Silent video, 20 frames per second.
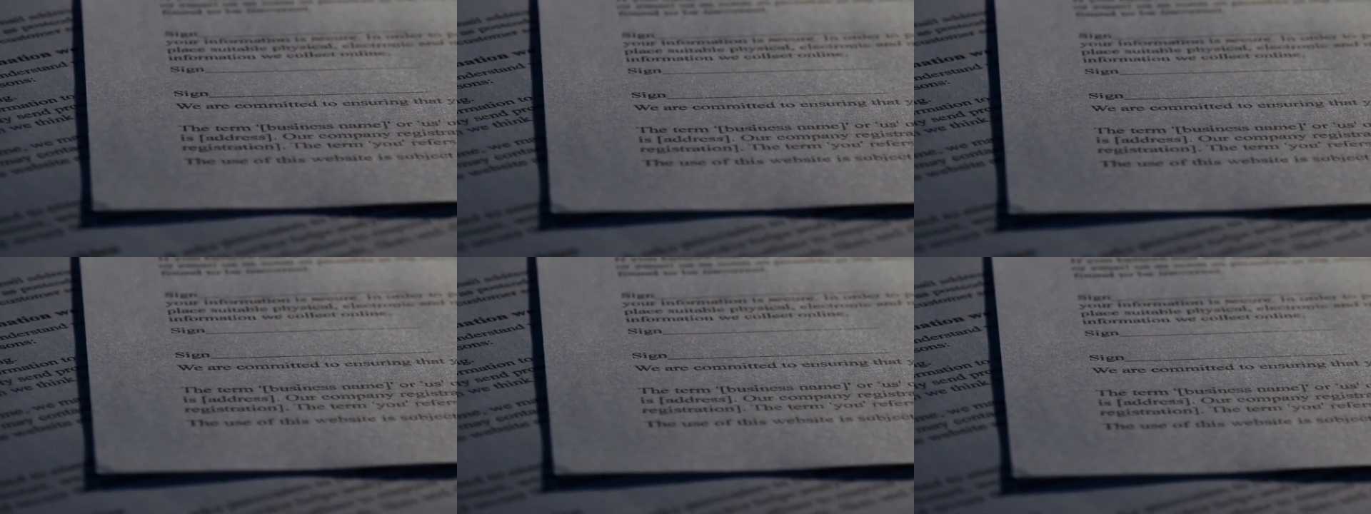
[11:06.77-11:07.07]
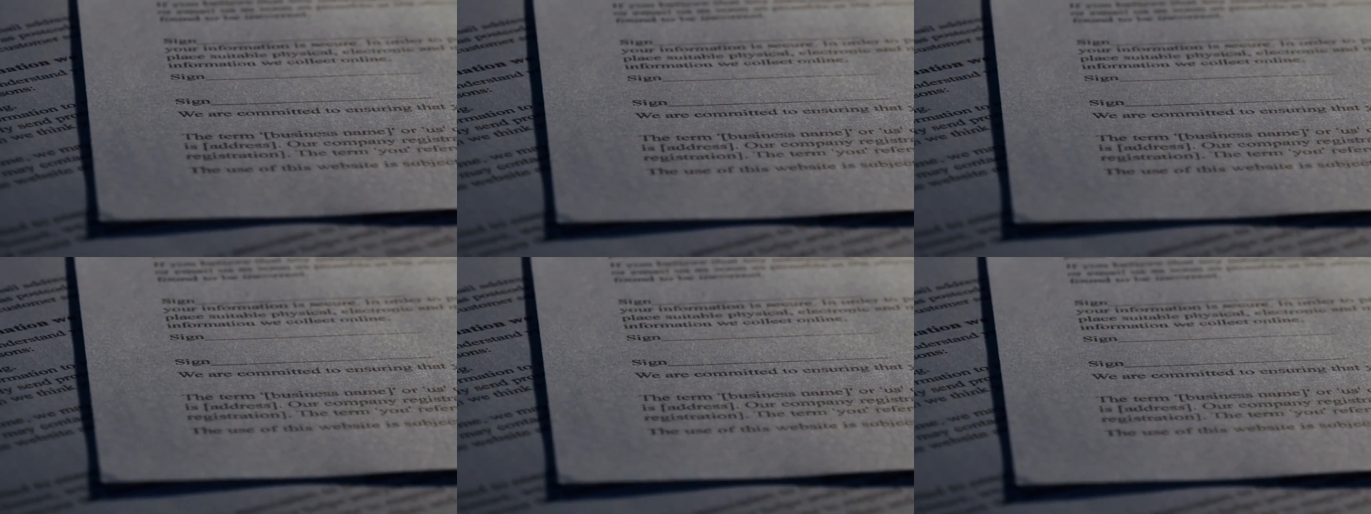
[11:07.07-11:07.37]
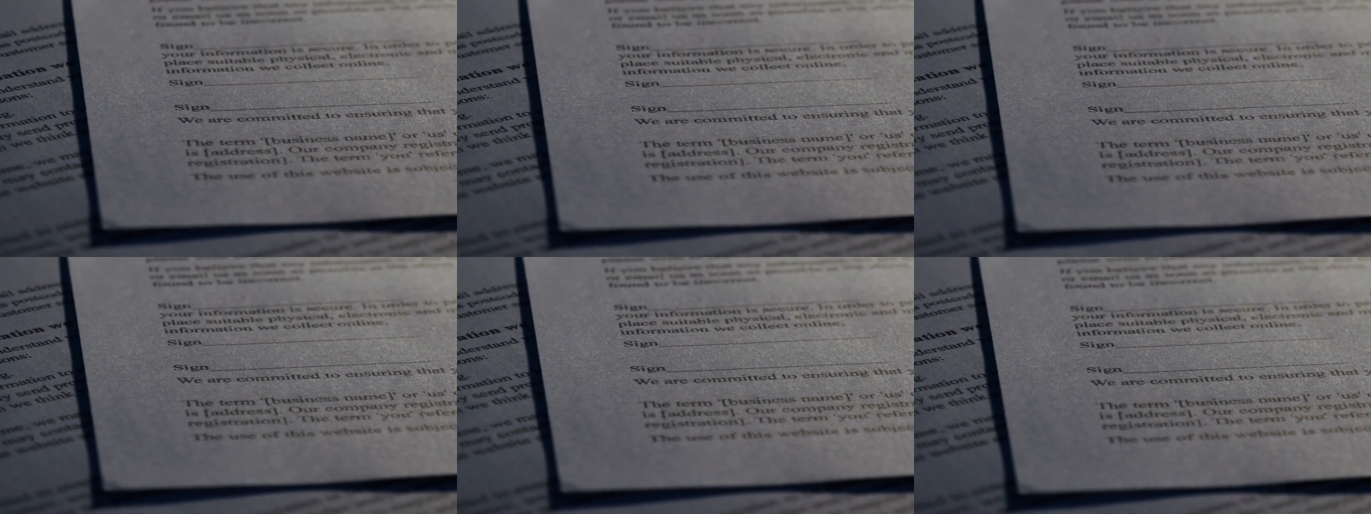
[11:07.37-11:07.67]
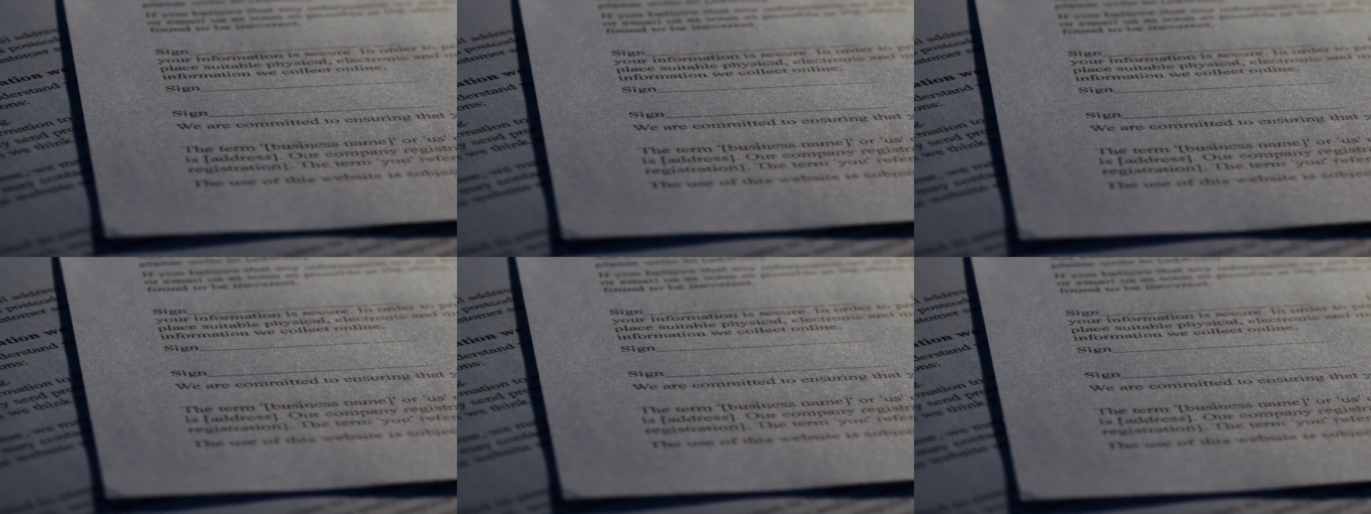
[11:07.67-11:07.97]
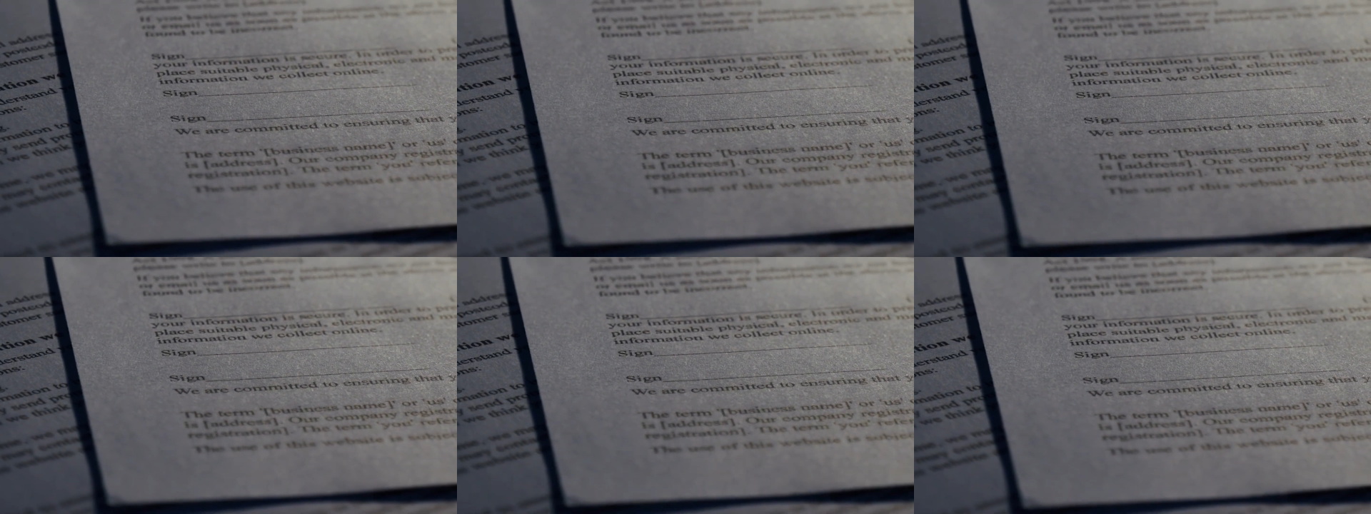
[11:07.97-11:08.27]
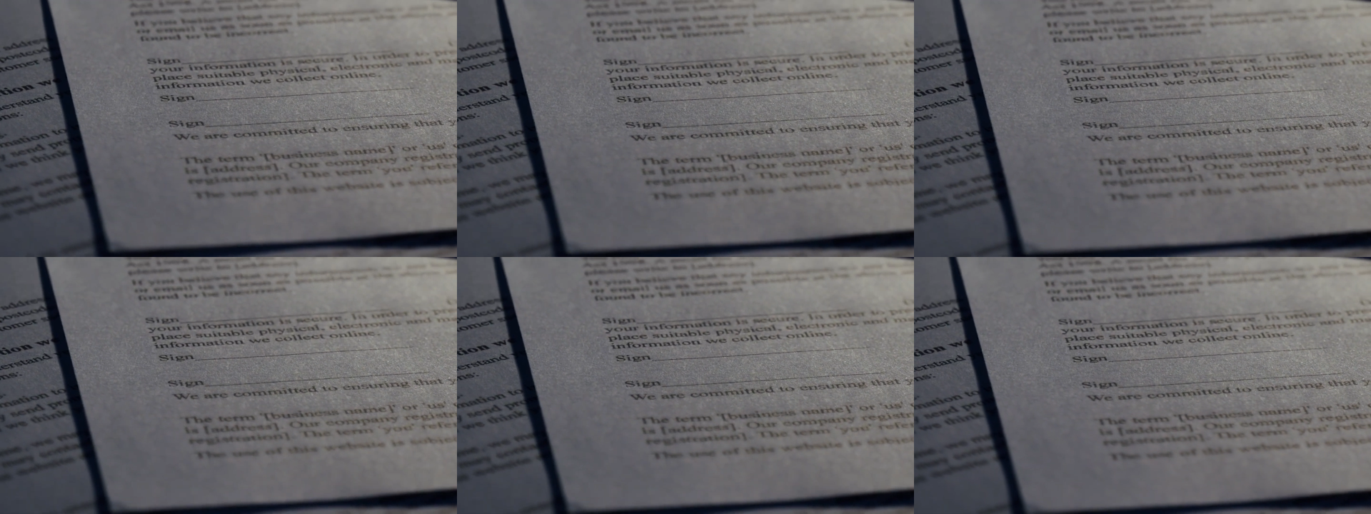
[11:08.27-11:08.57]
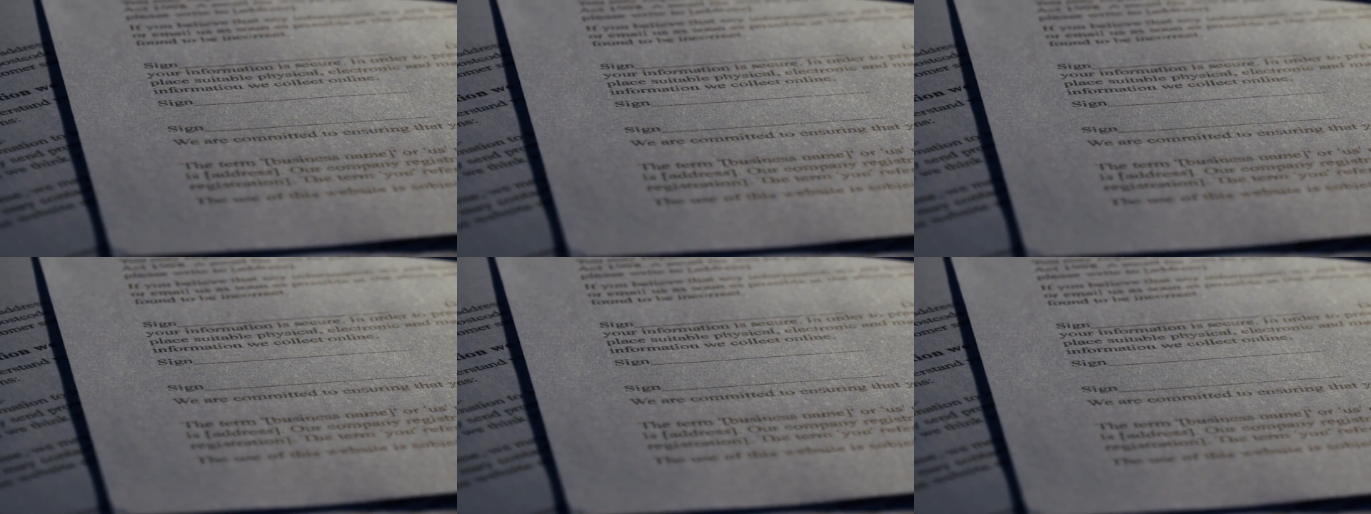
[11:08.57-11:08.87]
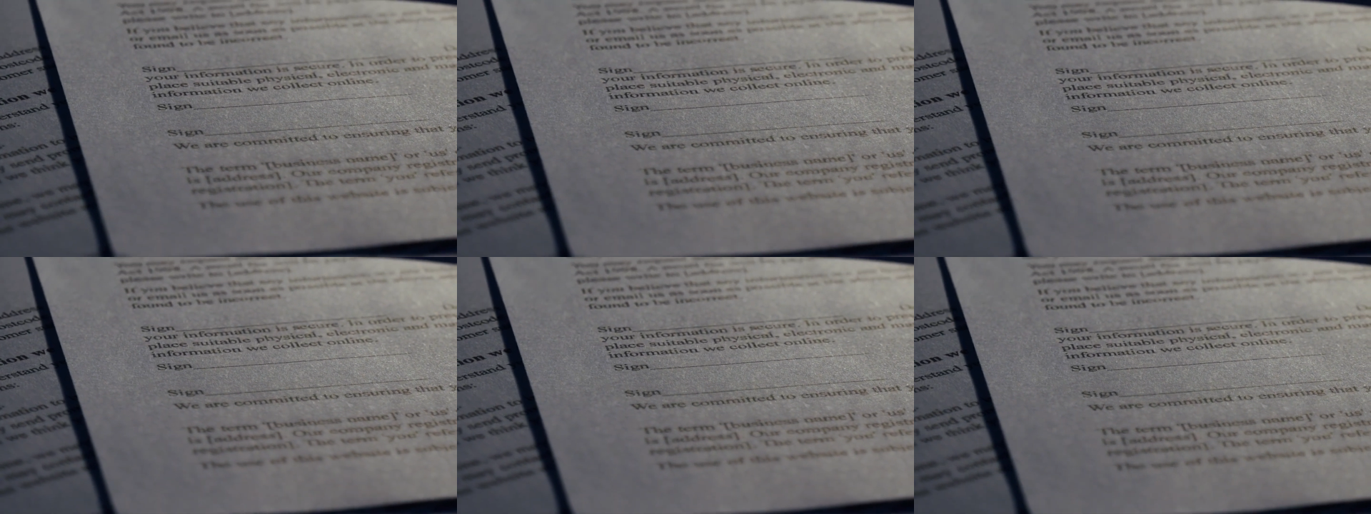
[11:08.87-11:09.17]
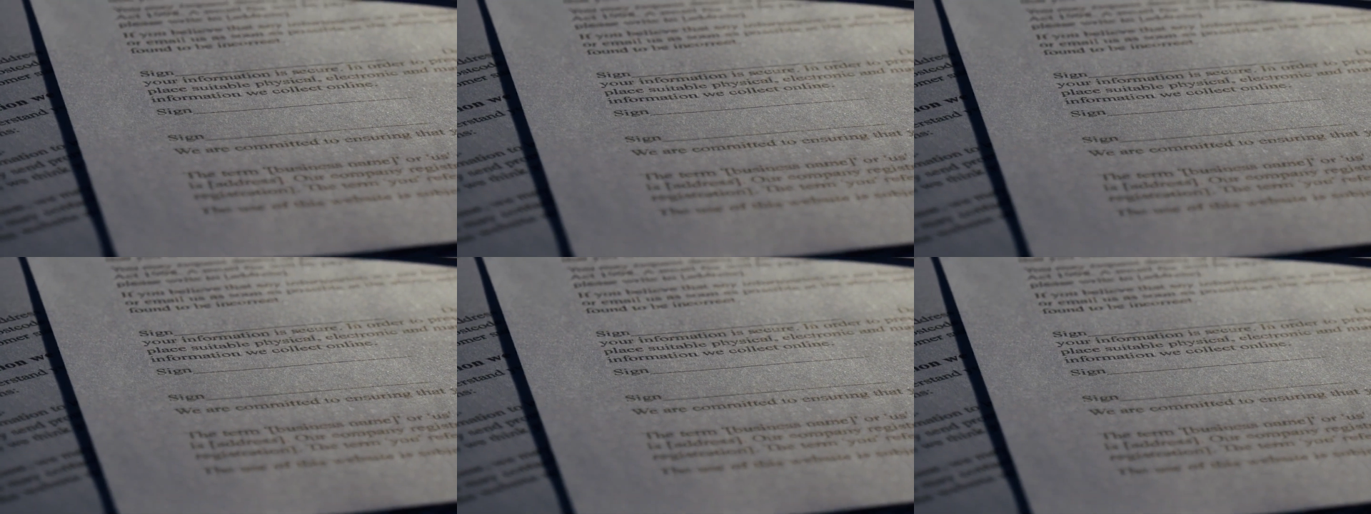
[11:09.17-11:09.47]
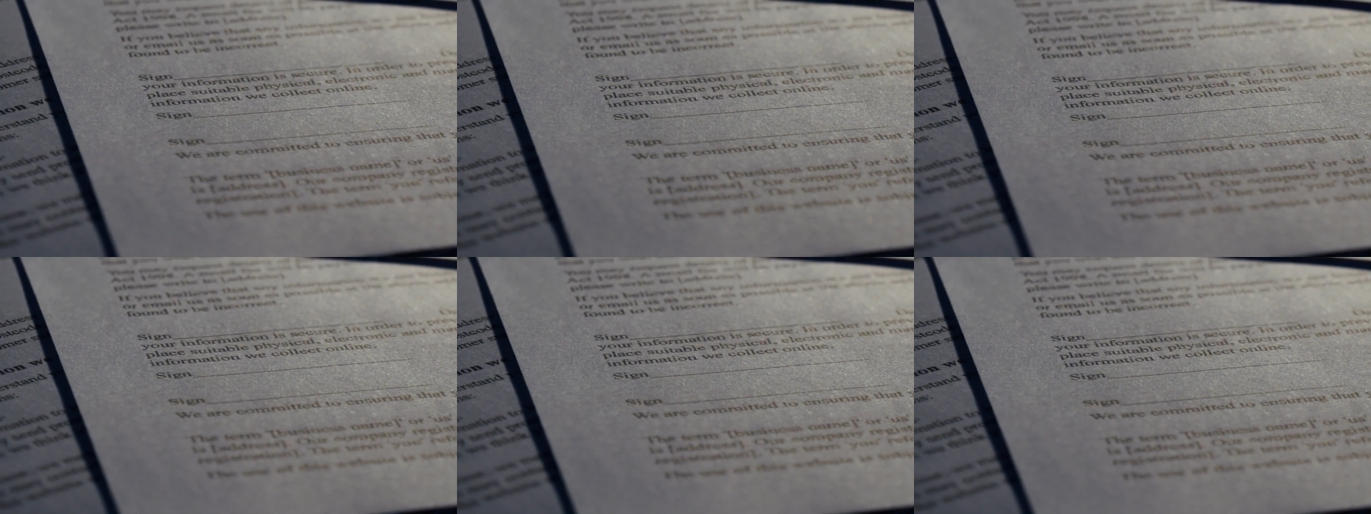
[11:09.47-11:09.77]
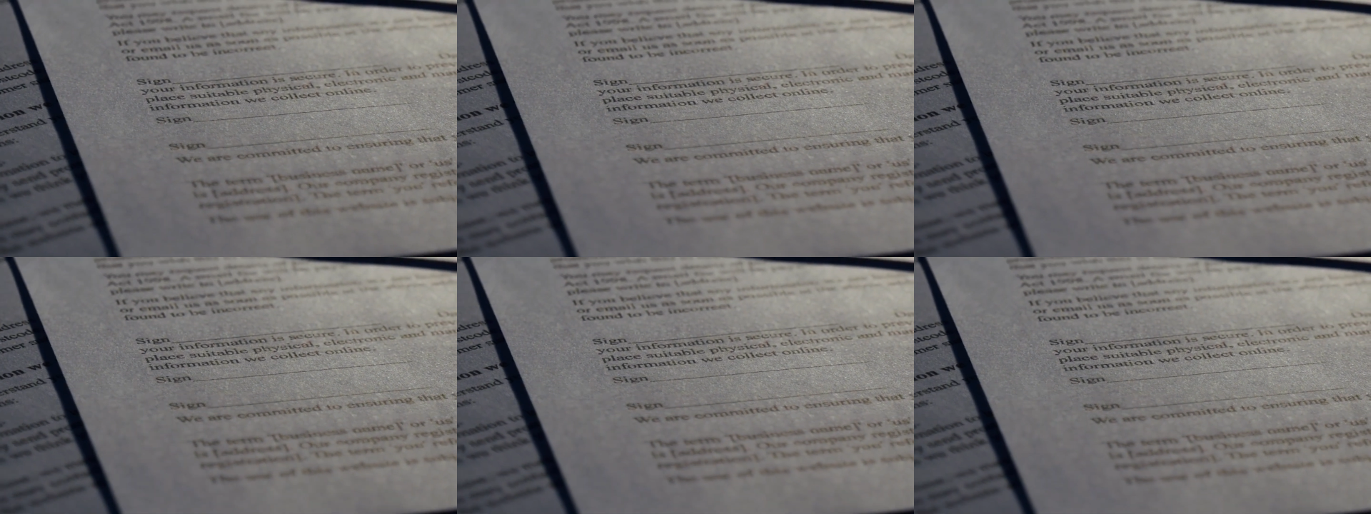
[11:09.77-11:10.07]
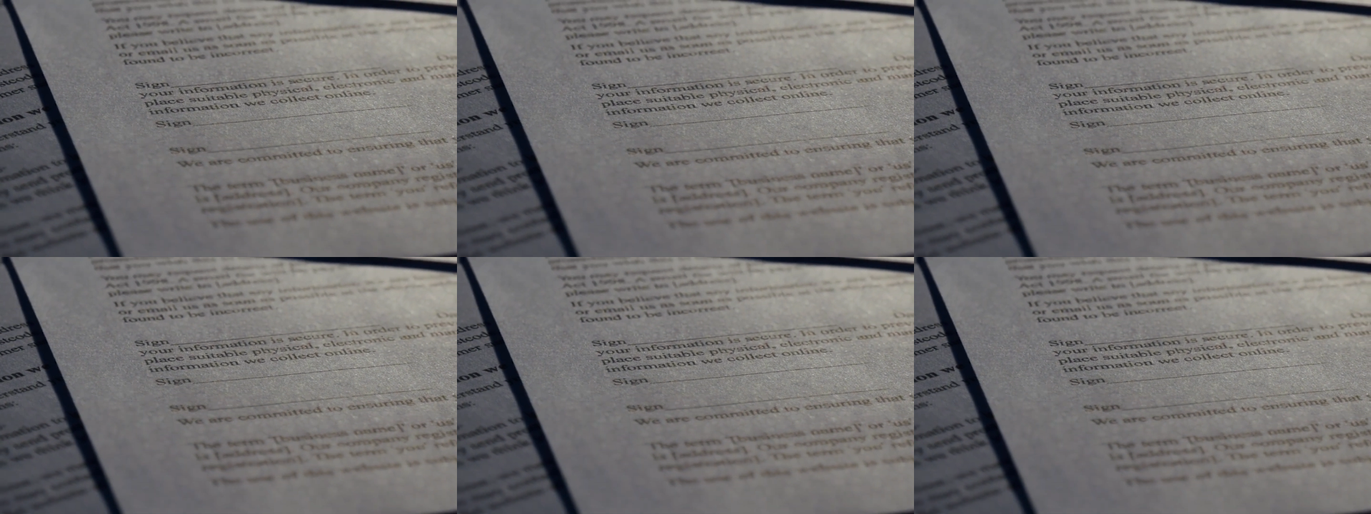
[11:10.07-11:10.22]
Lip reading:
(no speaker visible)